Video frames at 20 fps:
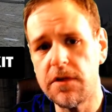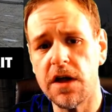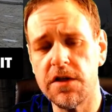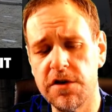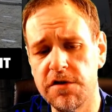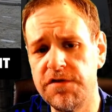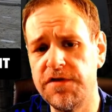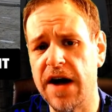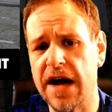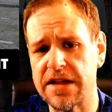
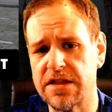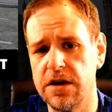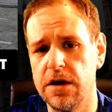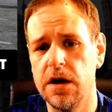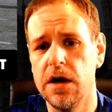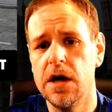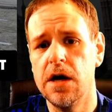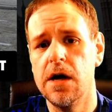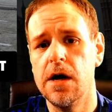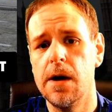The fact
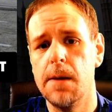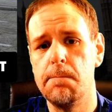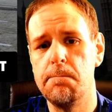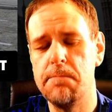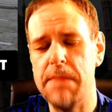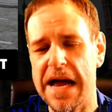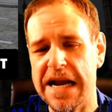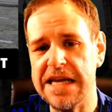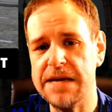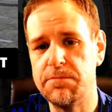that
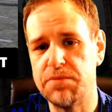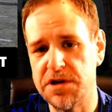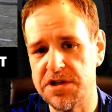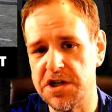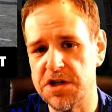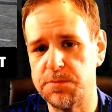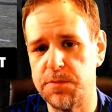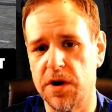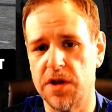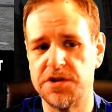many
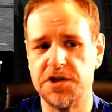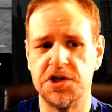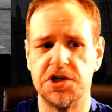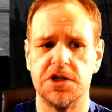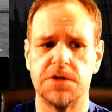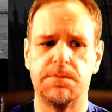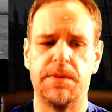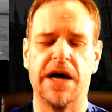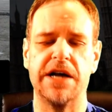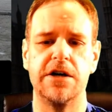British
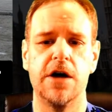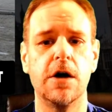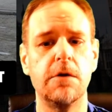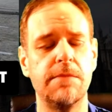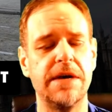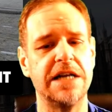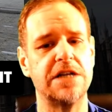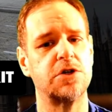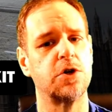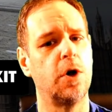politicians, by no
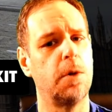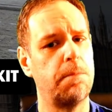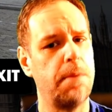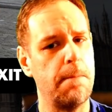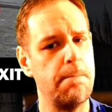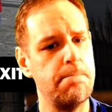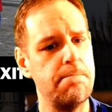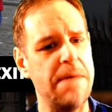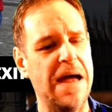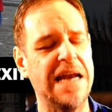means all,
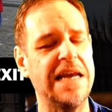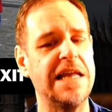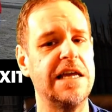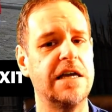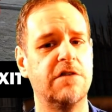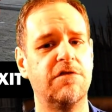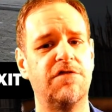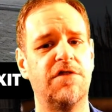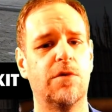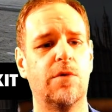but
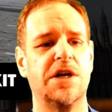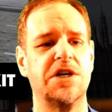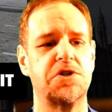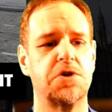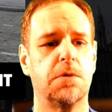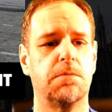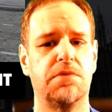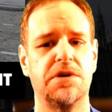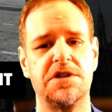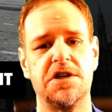many
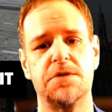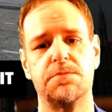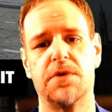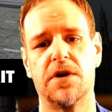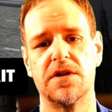influential British